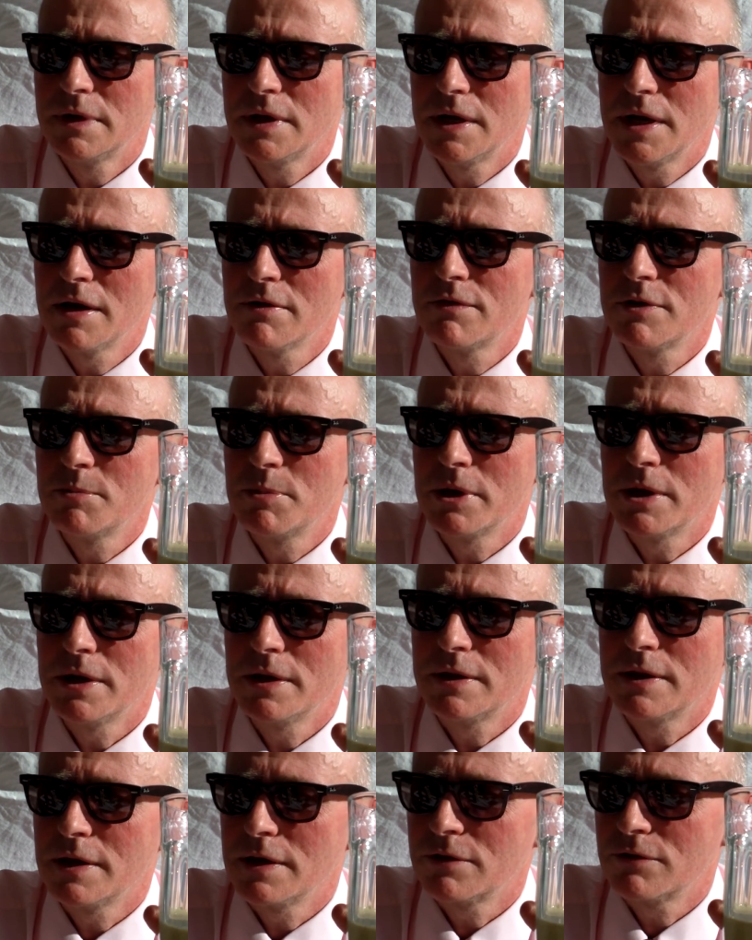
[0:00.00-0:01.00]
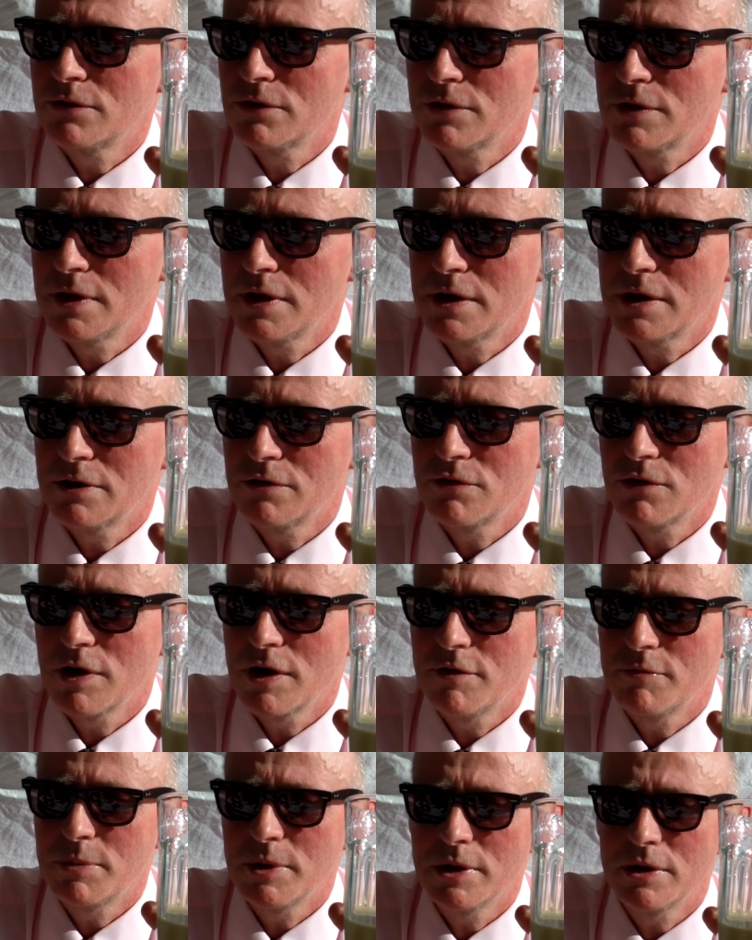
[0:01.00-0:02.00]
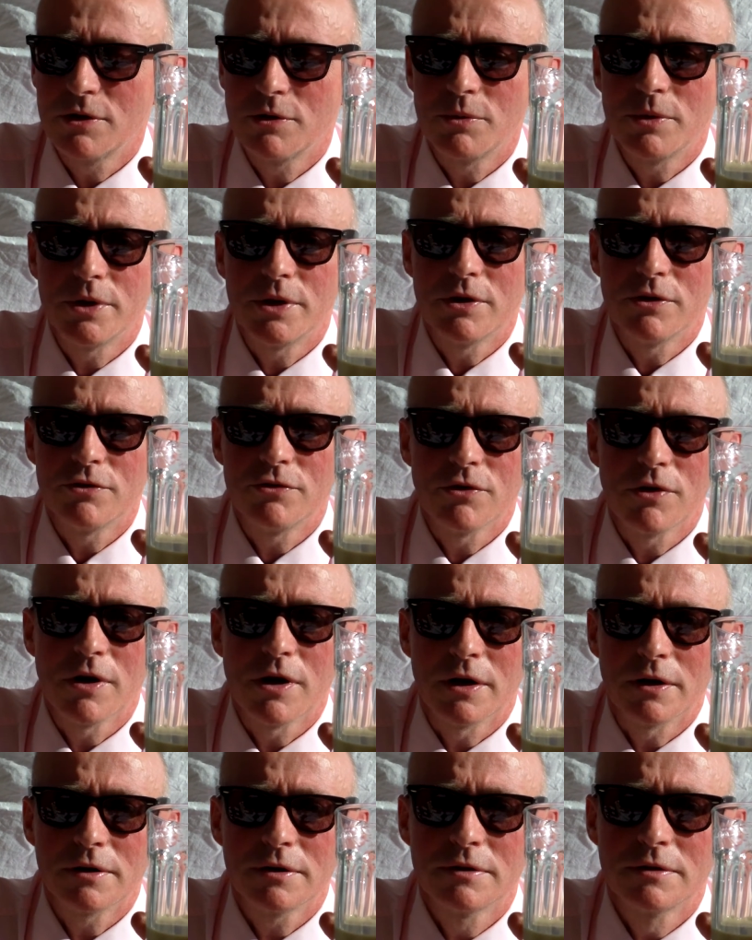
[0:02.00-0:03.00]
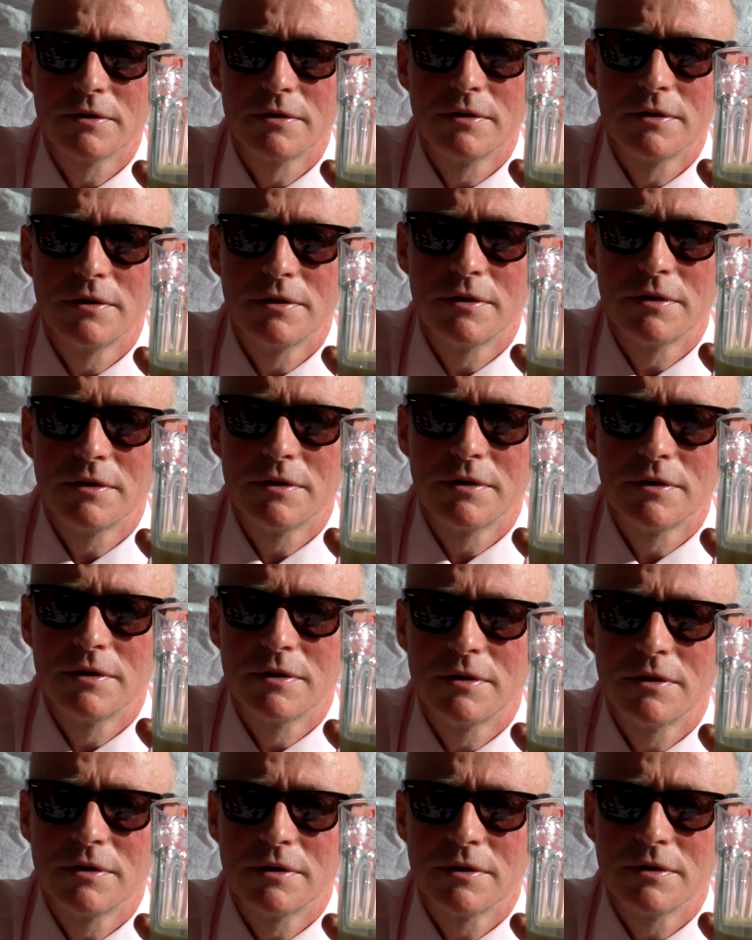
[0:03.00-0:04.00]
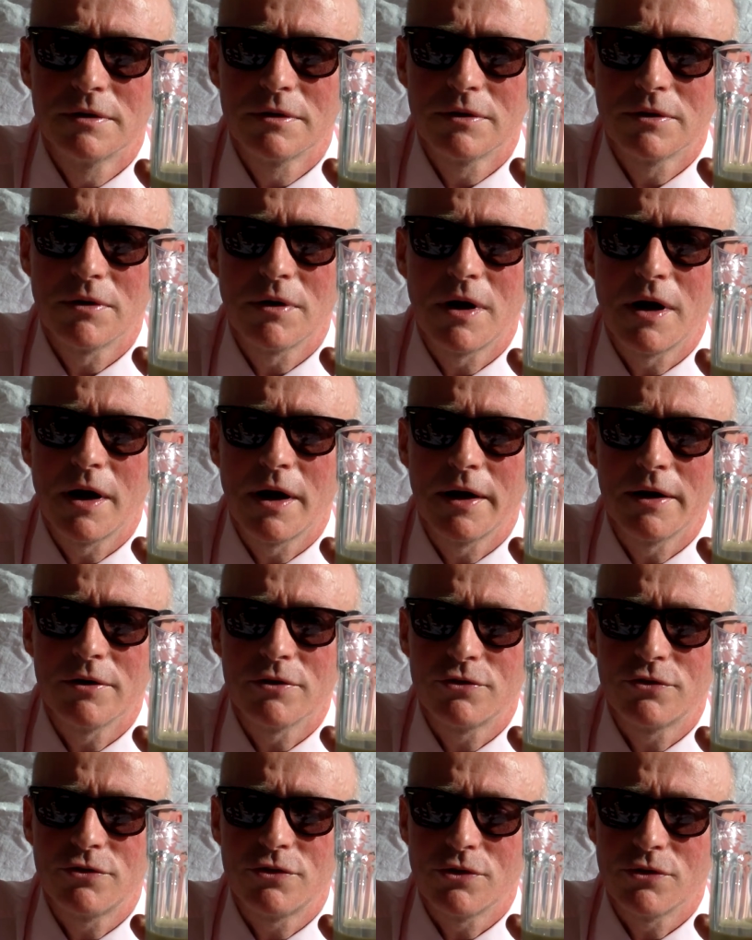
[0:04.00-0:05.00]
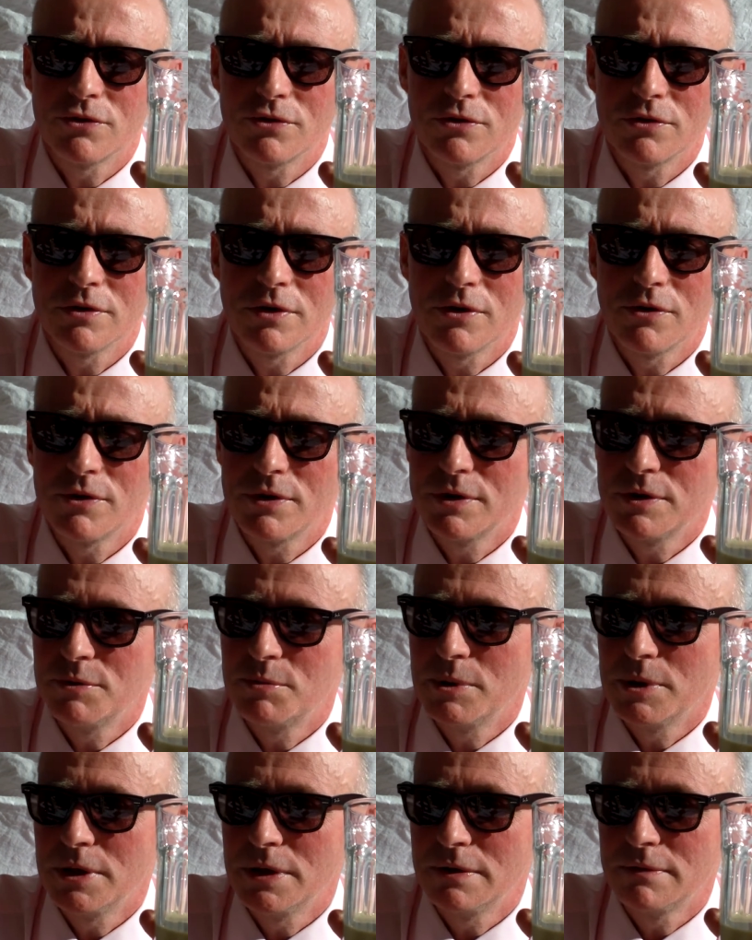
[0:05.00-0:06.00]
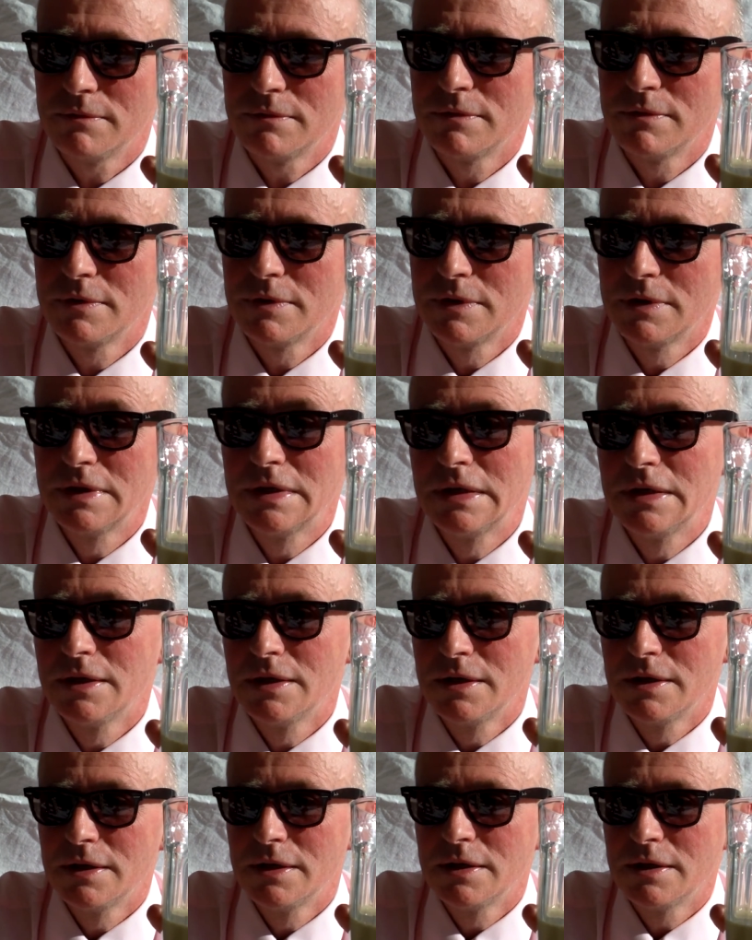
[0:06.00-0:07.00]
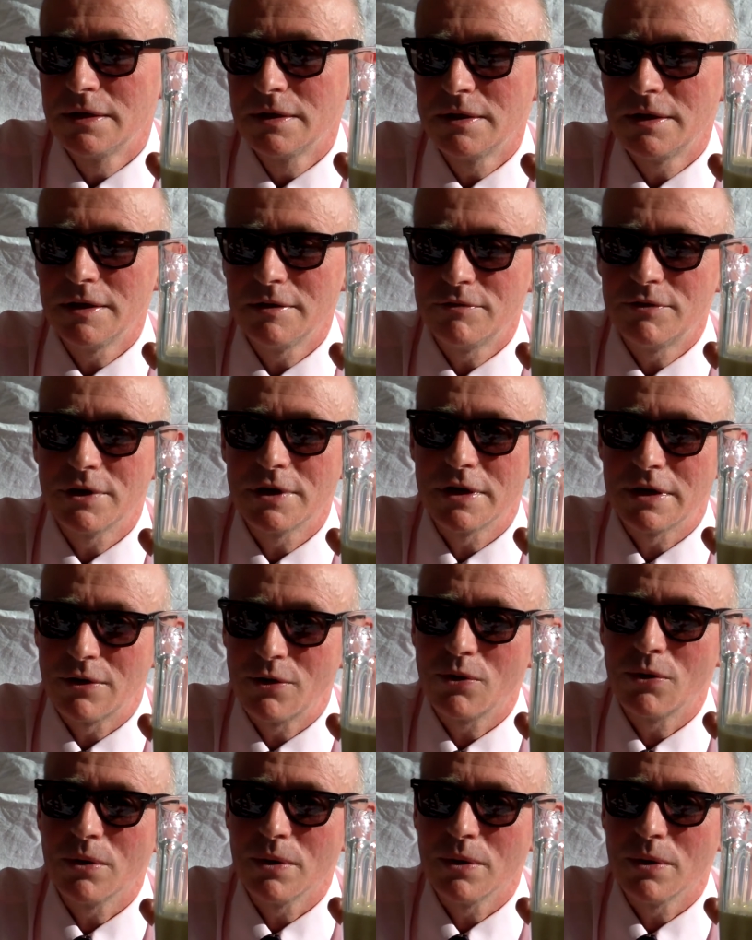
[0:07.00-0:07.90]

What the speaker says: And everybody thinks that they can drive better when they're drunk or high or stoned or loaded, but they've done a